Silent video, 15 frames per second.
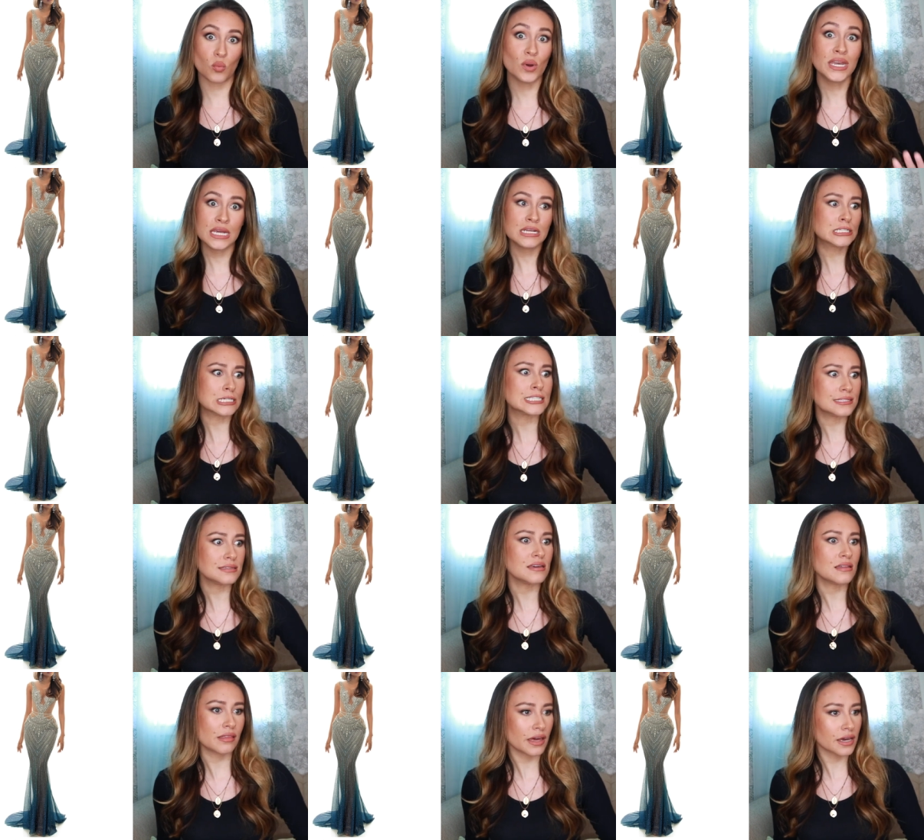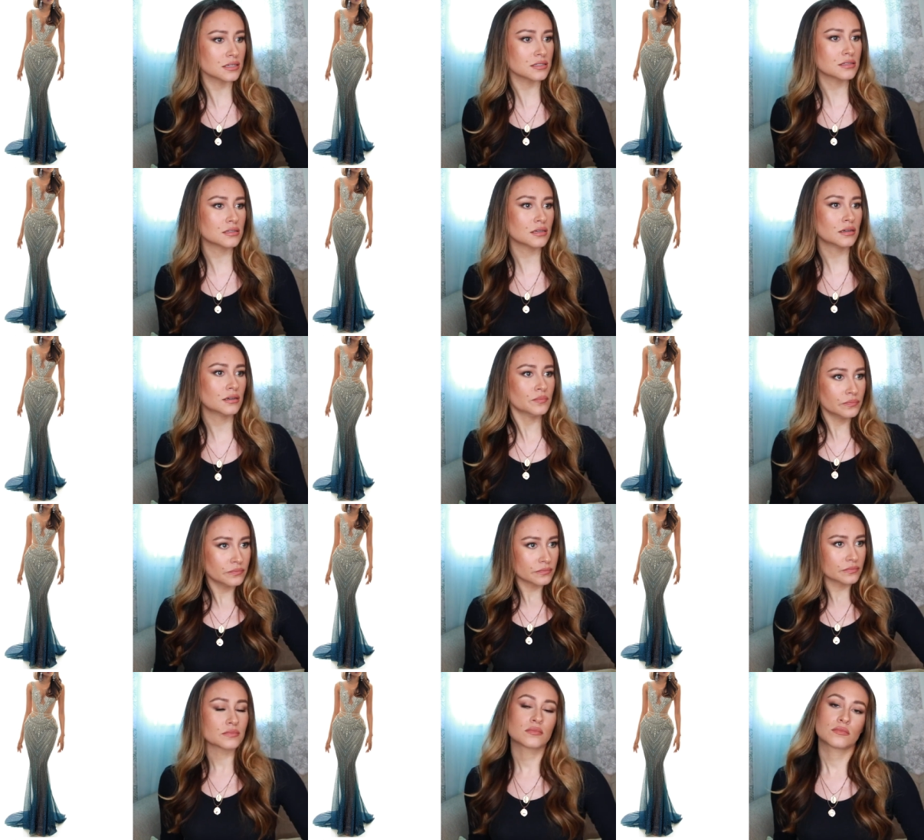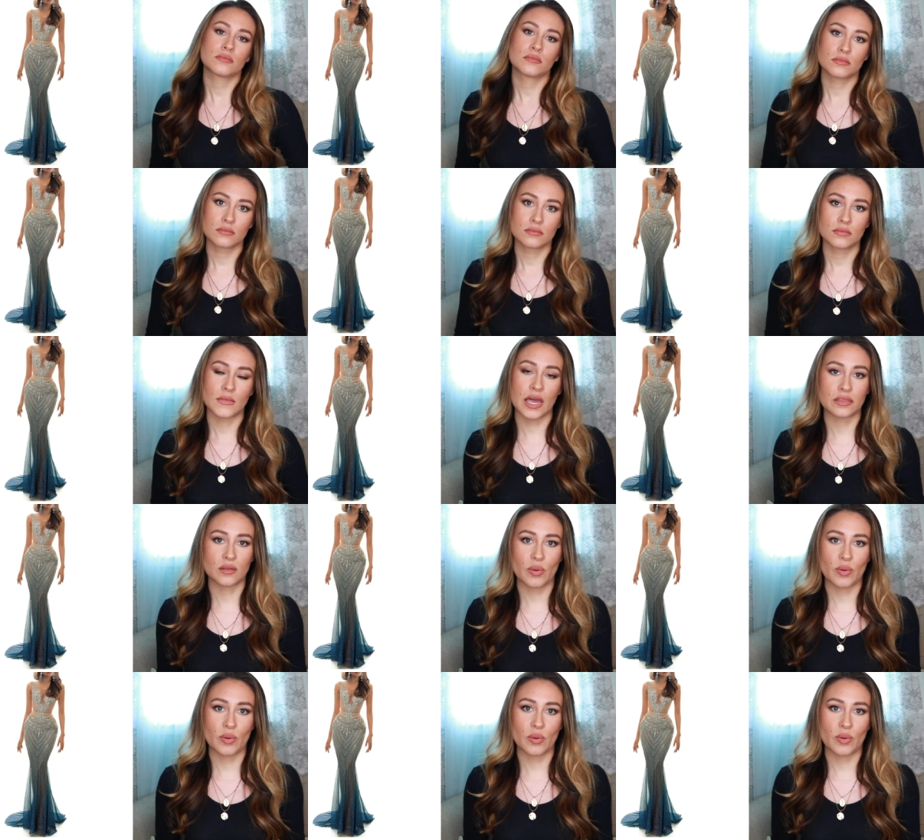We need to see this at the